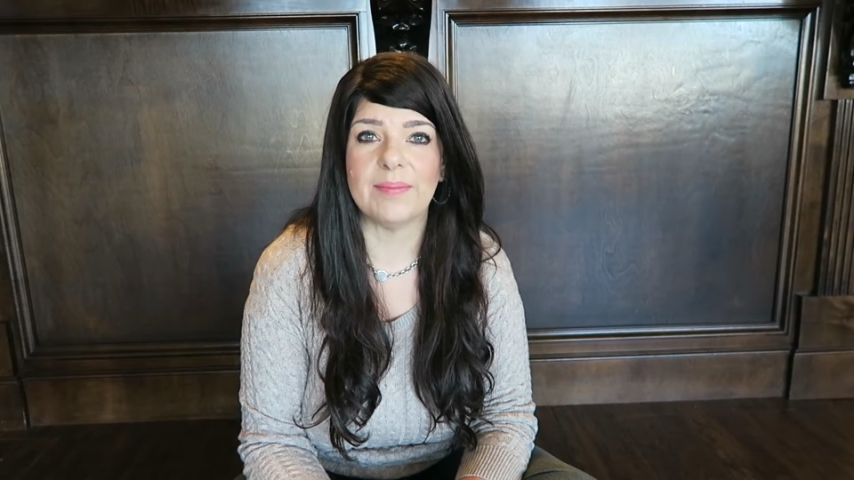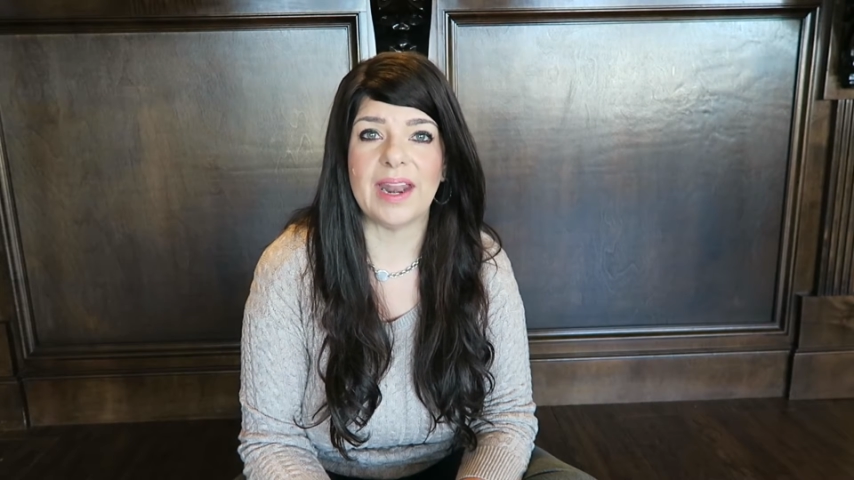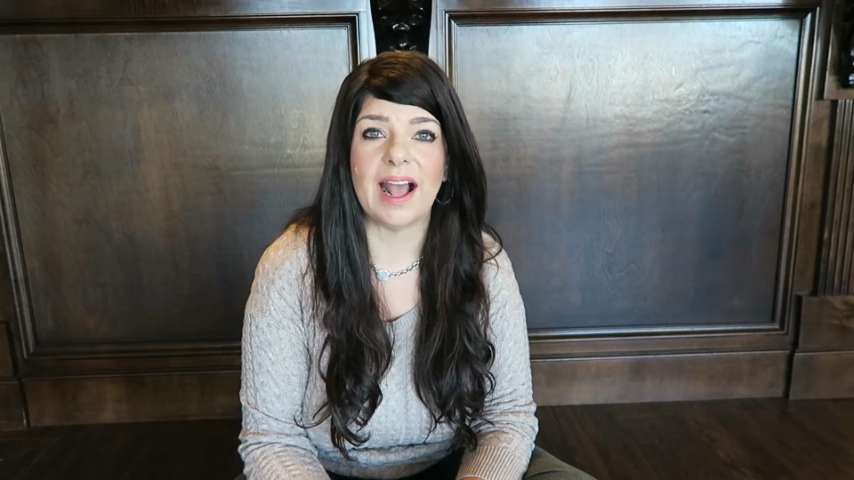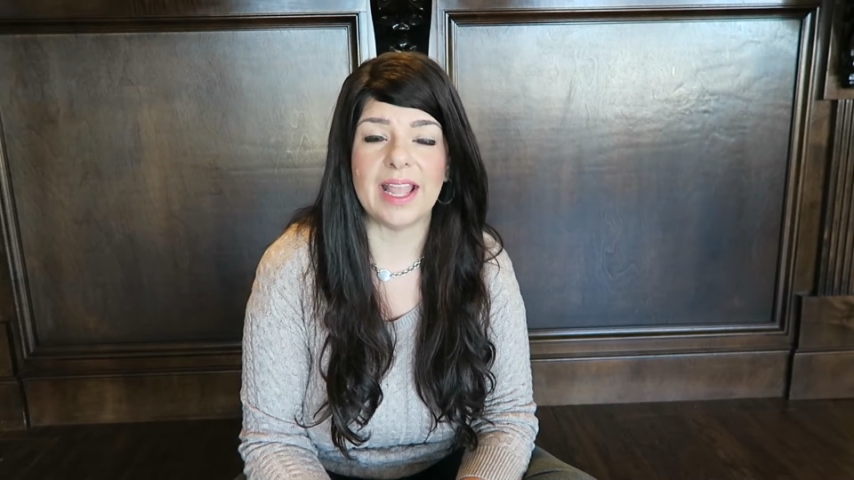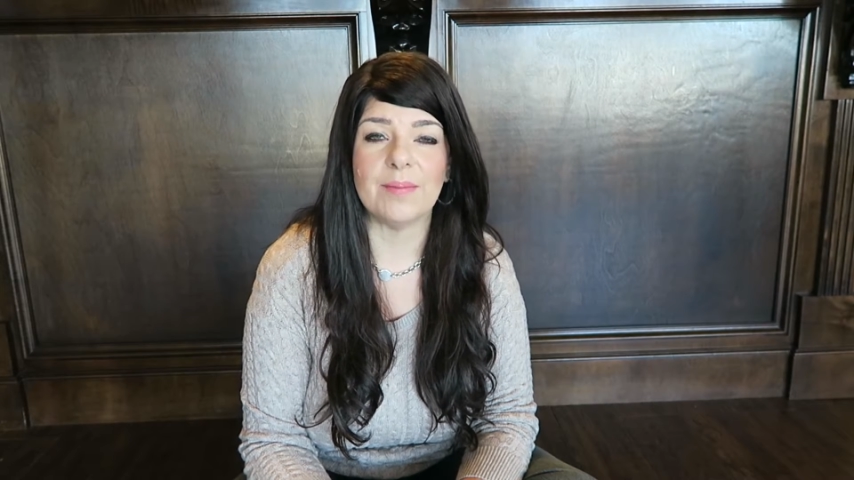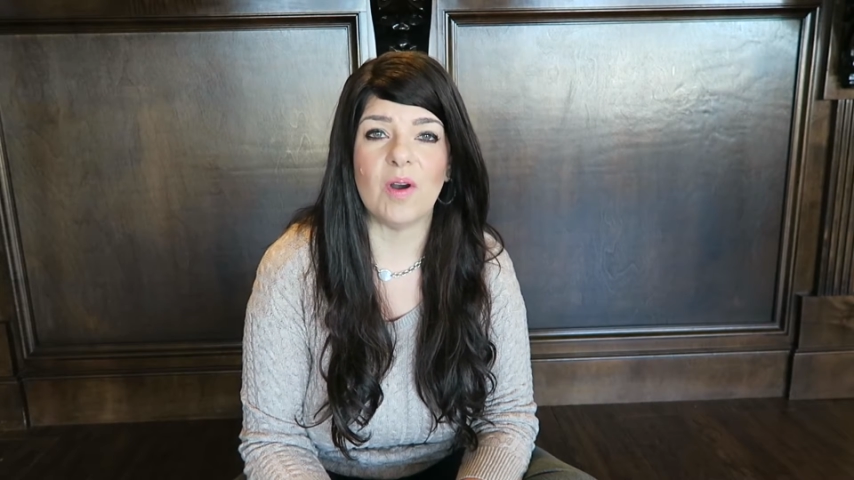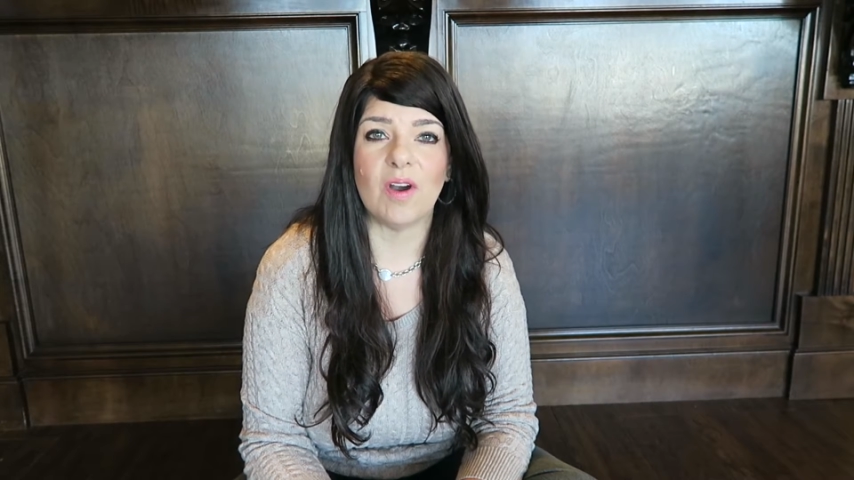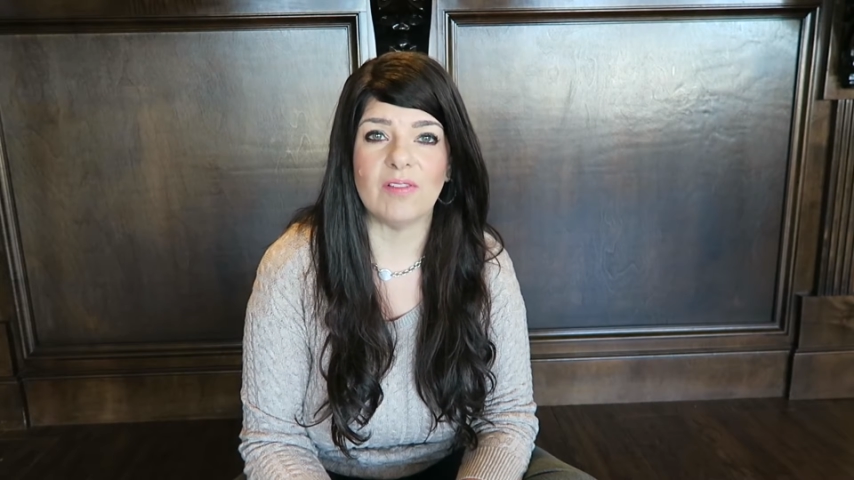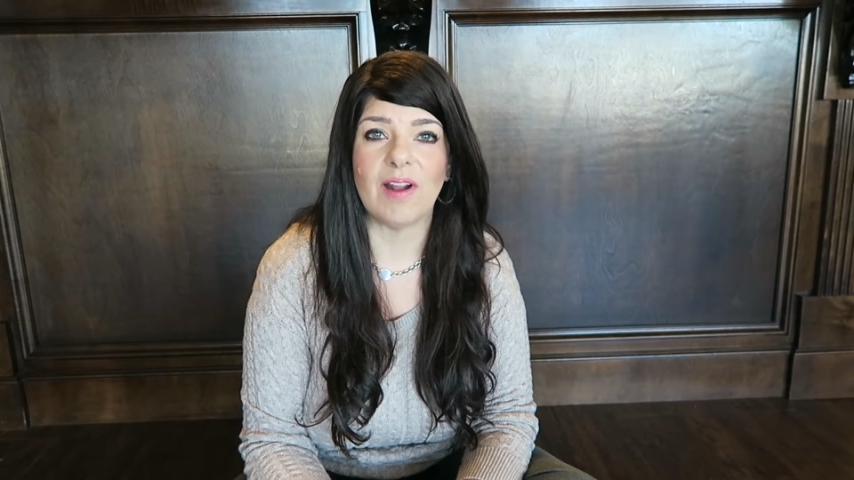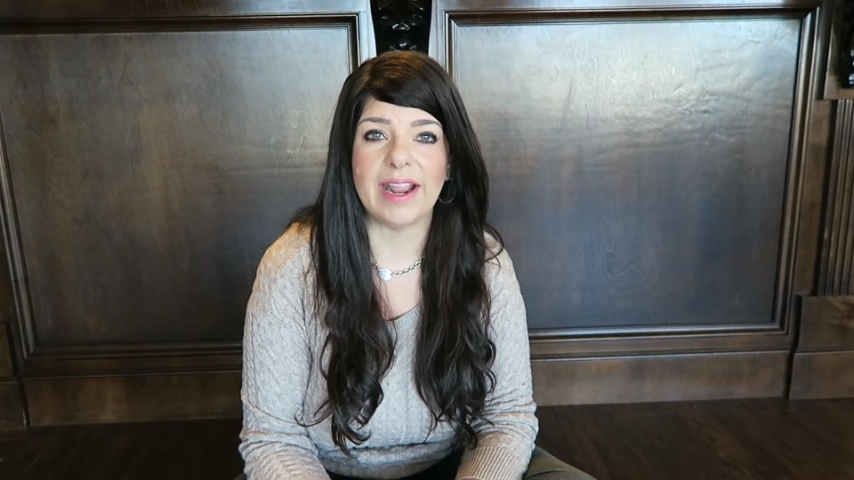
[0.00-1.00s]
that I am
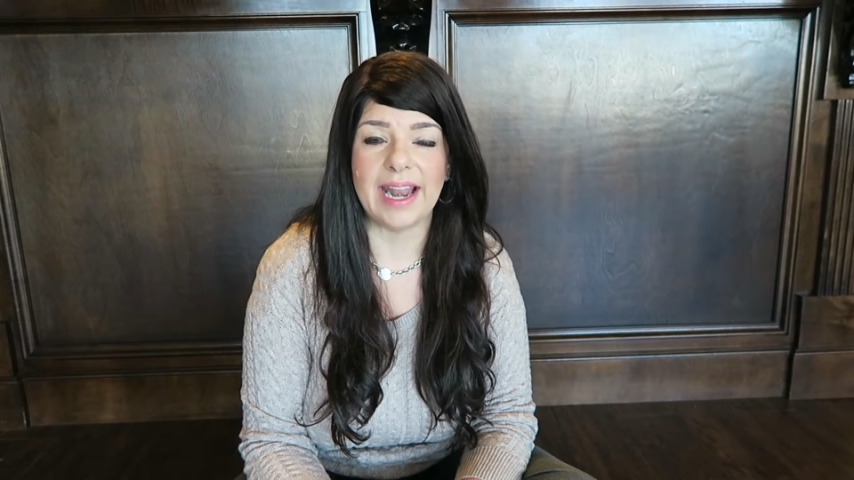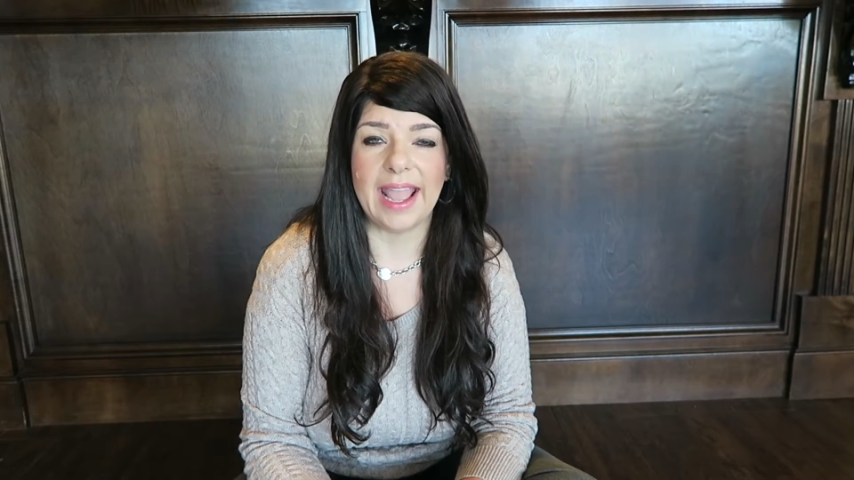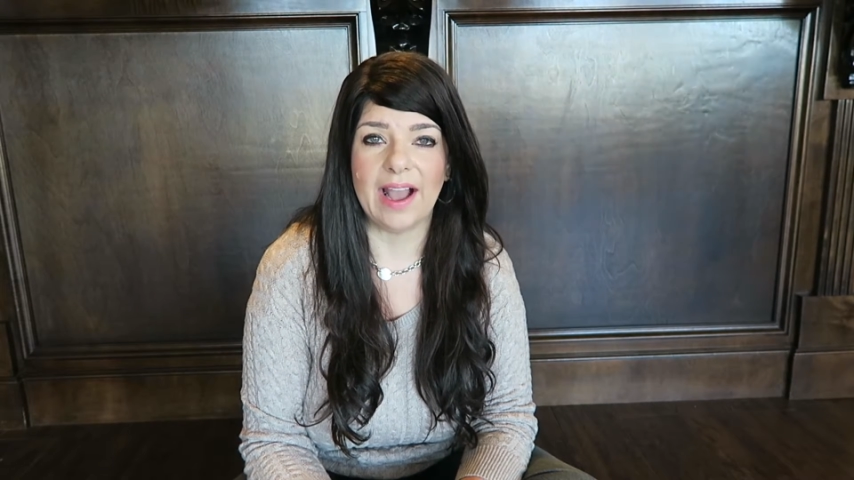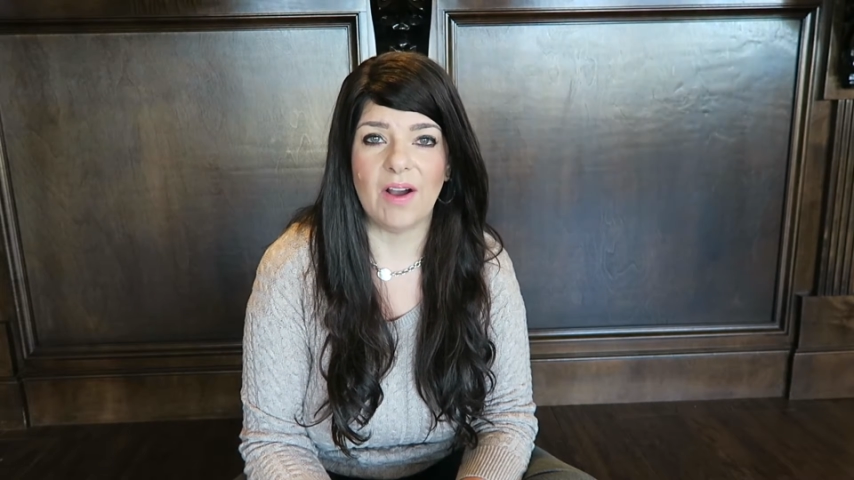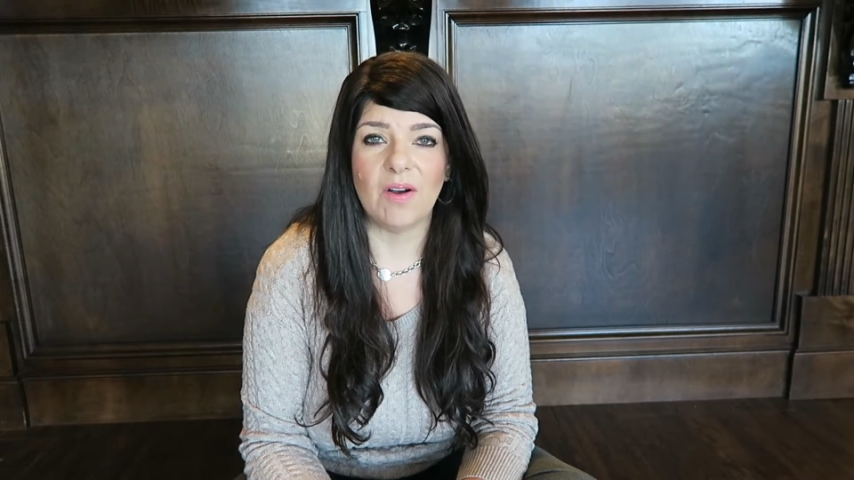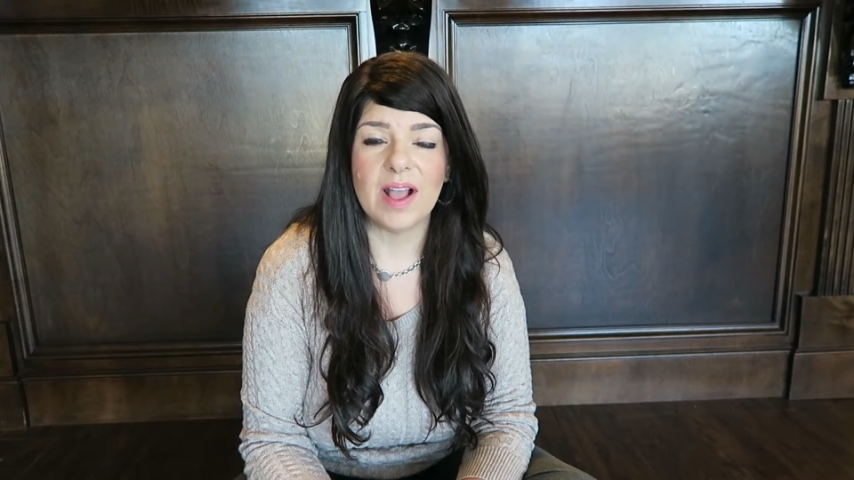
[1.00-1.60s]
on right now.